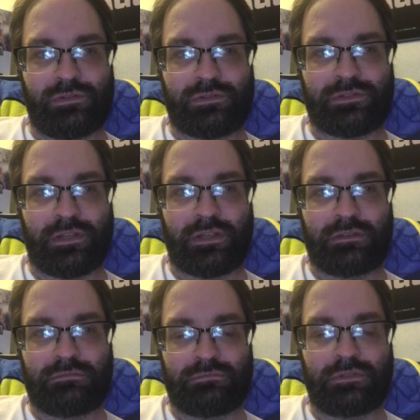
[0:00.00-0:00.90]
looks like,
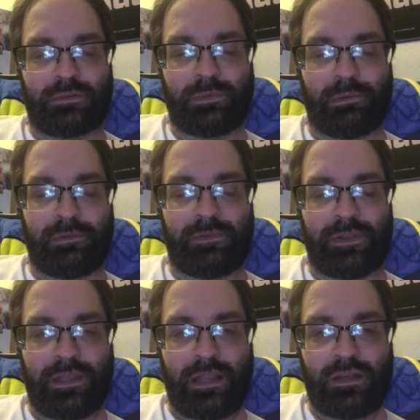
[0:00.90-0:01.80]
you could probably
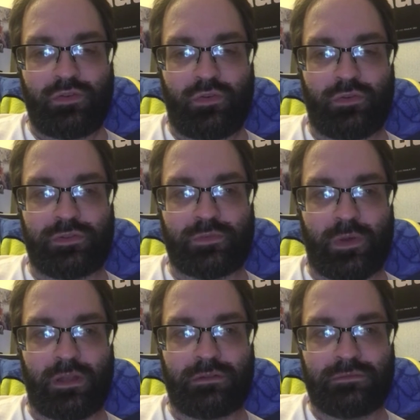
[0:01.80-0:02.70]
find that on Google as
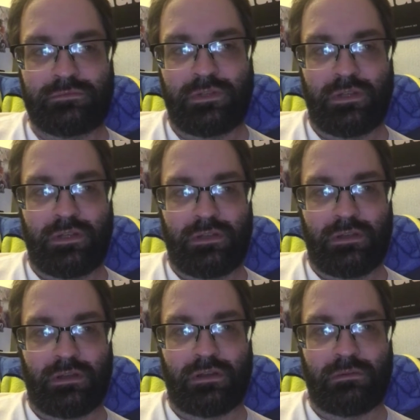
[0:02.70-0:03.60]
well.
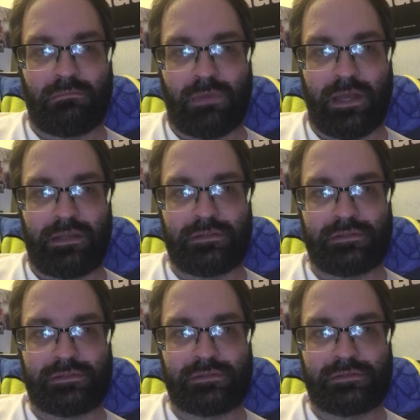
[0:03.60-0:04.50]
Mine
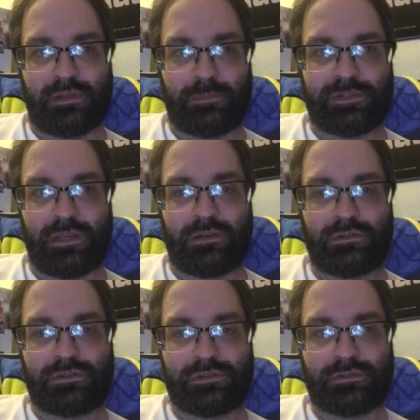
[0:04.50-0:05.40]
is
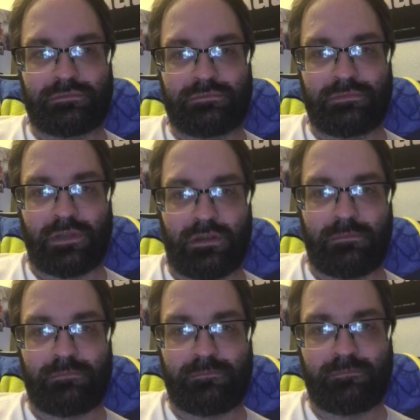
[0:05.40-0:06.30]
upstairs,
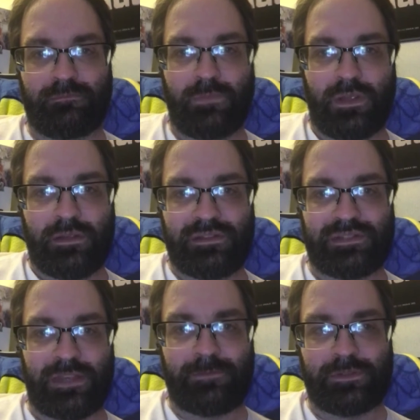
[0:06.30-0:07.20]

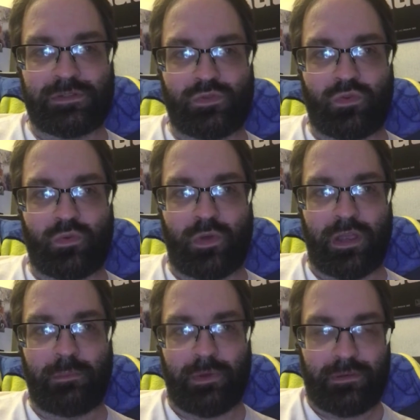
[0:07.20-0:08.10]
safely stored
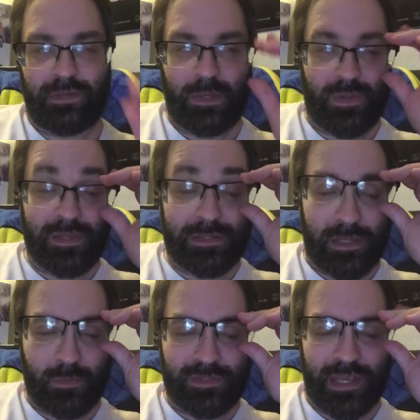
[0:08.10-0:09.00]
away. But anyway, this
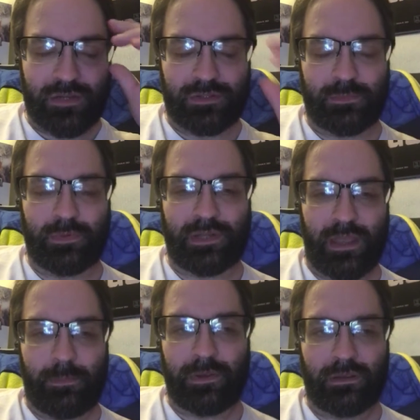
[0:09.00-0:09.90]
thing was actually pretty
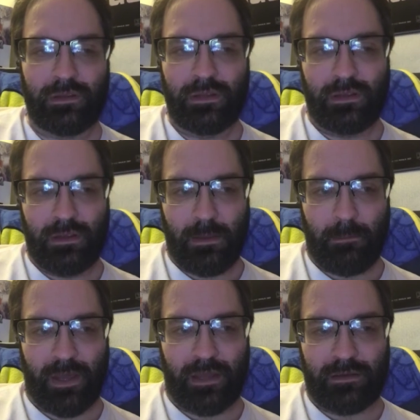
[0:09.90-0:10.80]
epic.
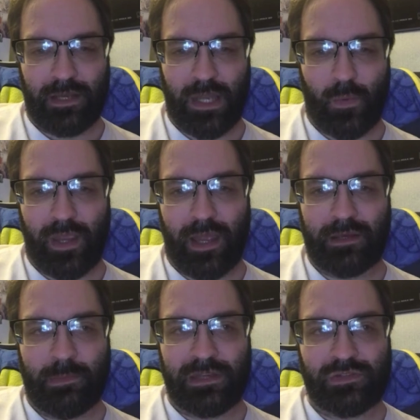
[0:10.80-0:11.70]
But anyway, on
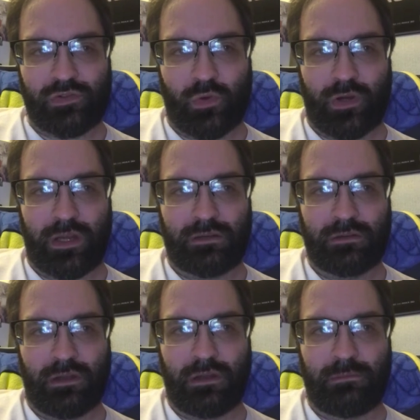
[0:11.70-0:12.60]
to my story.
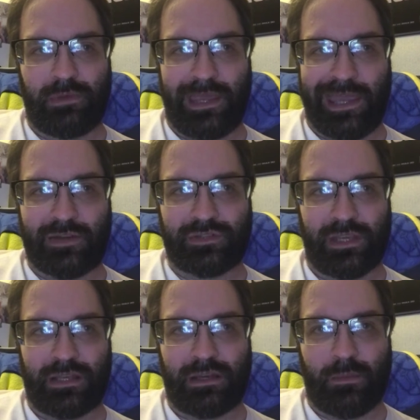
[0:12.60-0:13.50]
I actually
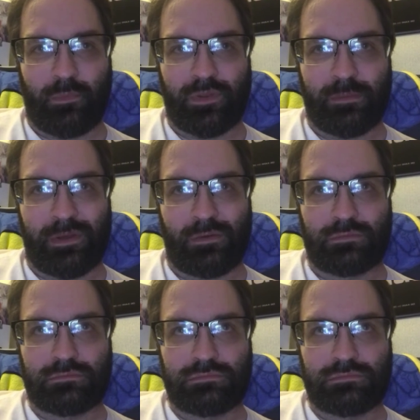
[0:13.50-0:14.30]
ended up with about